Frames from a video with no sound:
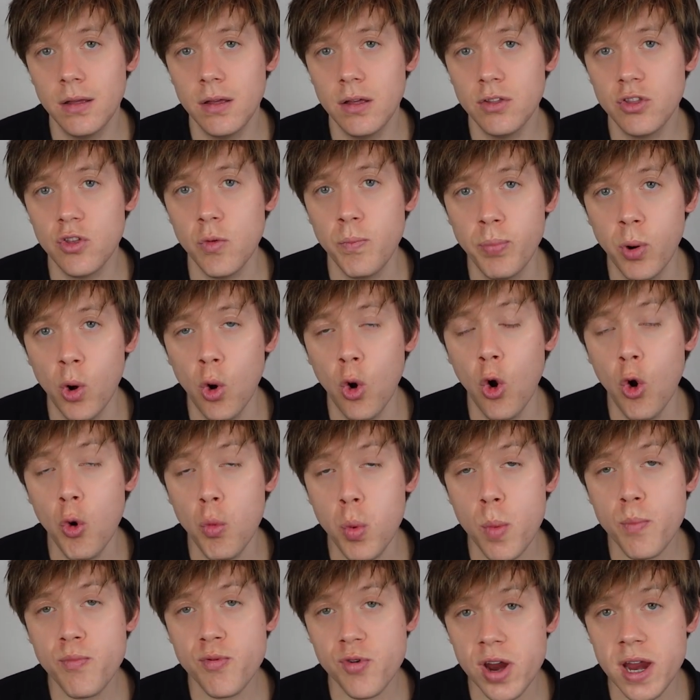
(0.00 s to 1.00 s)
The poor
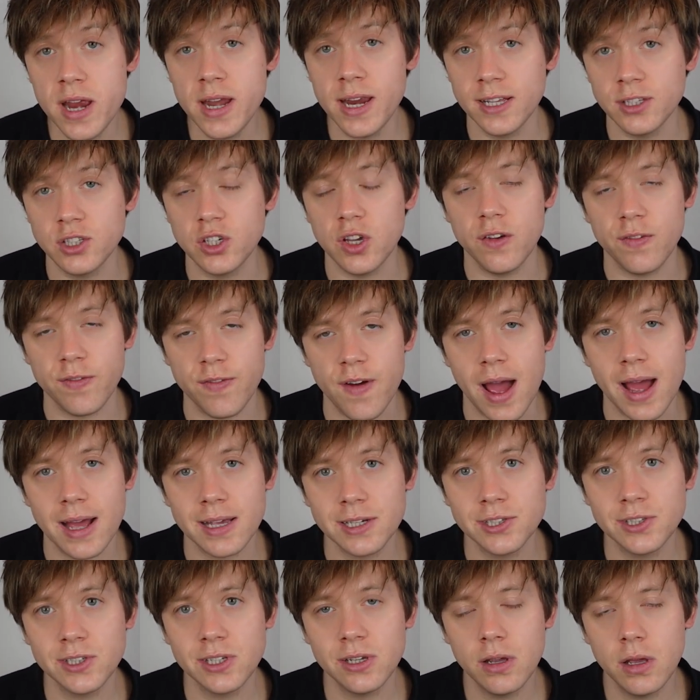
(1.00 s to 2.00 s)
were breeding too
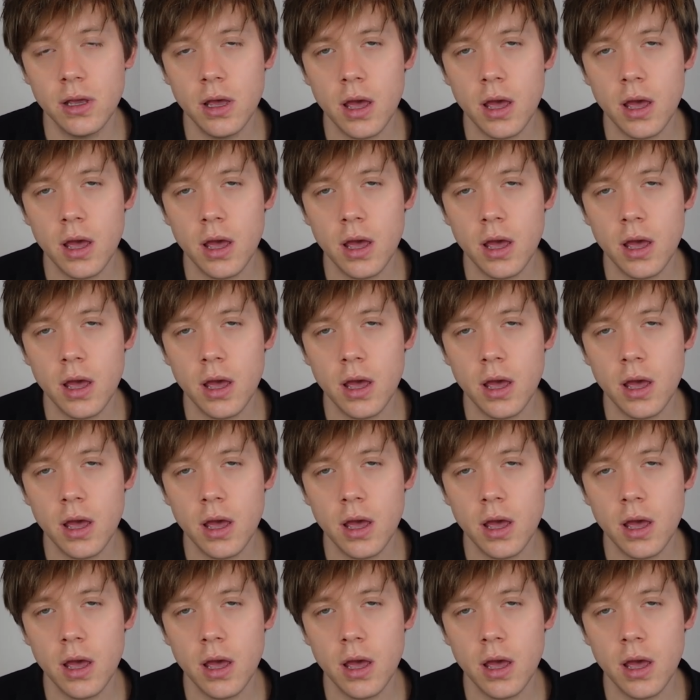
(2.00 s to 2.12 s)
fast